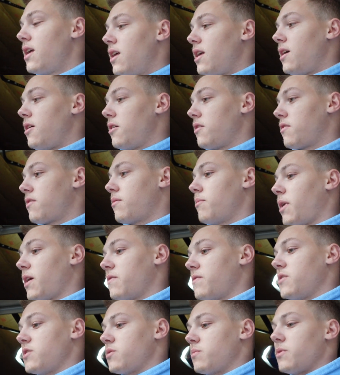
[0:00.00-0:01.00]
It was my
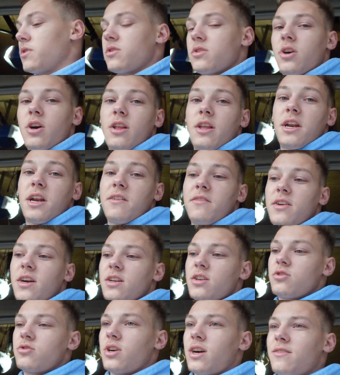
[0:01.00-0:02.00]
first muscle car that I ever got
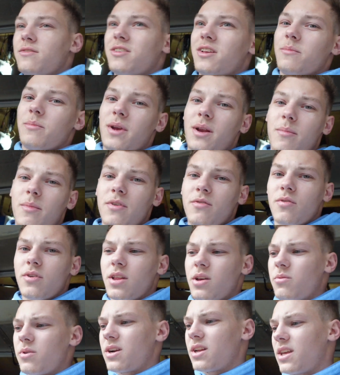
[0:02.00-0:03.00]
to drive, so that made me
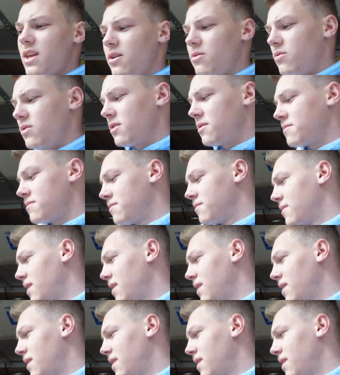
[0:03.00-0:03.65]
really want to get one.